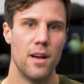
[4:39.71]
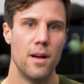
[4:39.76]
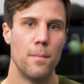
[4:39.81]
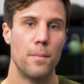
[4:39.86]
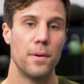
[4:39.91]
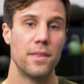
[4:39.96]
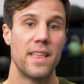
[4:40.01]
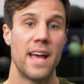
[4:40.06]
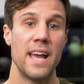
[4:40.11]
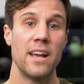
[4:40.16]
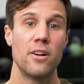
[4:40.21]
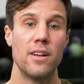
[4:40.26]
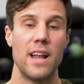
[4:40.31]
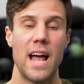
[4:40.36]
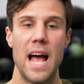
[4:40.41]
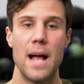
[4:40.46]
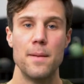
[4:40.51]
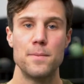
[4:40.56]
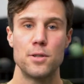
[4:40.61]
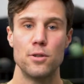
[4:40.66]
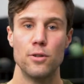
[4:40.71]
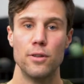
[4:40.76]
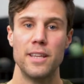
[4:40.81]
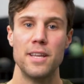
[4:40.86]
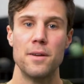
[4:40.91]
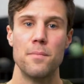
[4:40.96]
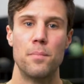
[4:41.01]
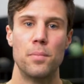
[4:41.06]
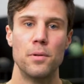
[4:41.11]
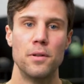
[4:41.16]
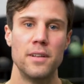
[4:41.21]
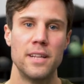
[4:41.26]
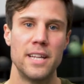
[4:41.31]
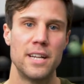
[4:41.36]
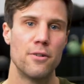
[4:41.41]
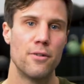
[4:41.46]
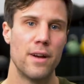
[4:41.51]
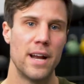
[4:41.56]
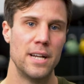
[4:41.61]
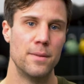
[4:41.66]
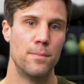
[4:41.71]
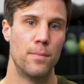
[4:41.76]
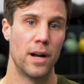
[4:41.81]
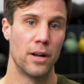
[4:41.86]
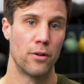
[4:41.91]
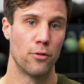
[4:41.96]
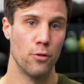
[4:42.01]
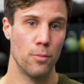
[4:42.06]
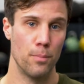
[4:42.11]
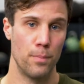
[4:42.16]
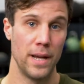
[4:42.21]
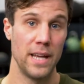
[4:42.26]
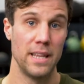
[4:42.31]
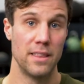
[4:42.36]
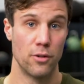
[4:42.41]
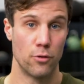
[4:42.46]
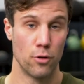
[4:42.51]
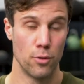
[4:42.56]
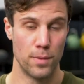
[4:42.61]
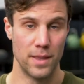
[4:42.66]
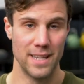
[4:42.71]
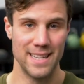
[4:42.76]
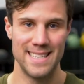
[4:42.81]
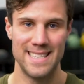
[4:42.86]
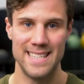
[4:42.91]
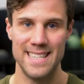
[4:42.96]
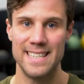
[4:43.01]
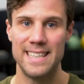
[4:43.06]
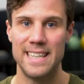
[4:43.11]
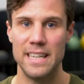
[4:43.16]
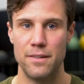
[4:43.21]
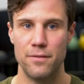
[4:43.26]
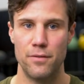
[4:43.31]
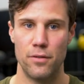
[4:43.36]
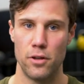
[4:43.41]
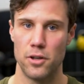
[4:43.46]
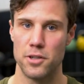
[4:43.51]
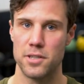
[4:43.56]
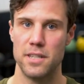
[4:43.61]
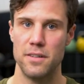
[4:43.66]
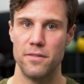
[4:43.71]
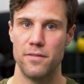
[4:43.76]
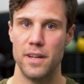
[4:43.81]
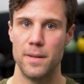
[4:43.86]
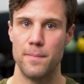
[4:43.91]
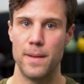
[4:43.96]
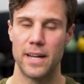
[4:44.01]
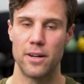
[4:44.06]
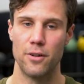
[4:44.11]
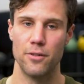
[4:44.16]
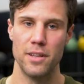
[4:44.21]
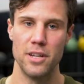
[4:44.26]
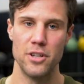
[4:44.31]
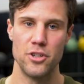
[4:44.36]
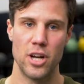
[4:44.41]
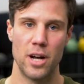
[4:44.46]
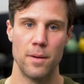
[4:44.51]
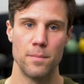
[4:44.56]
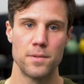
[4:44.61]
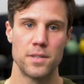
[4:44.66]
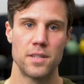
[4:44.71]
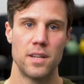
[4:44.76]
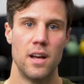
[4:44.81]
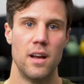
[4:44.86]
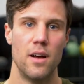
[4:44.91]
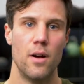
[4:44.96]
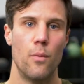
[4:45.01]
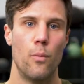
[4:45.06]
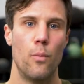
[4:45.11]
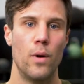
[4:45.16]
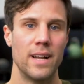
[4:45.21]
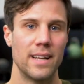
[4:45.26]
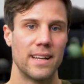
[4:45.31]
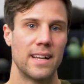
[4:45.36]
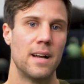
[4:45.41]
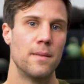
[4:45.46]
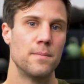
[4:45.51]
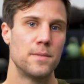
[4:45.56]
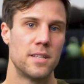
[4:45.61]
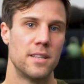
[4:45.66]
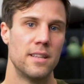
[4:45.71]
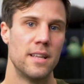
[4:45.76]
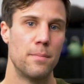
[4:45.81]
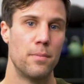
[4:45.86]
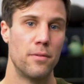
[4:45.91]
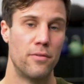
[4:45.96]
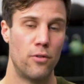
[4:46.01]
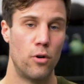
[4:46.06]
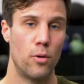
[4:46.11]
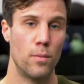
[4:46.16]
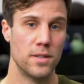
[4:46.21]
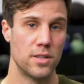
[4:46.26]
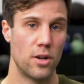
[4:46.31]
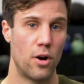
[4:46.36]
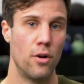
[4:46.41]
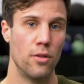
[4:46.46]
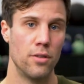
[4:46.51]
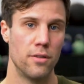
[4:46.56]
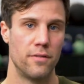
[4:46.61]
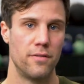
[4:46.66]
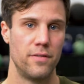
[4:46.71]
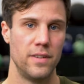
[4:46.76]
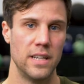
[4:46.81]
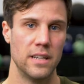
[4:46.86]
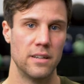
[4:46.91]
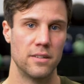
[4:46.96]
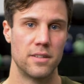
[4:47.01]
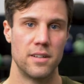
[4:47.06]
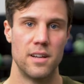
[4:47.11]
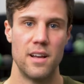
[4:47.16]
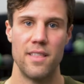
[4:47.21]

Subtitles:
But they got absolutely obliterated by Group B, the group that did get velocity feedback on their jumps when it comes to their performance on the field.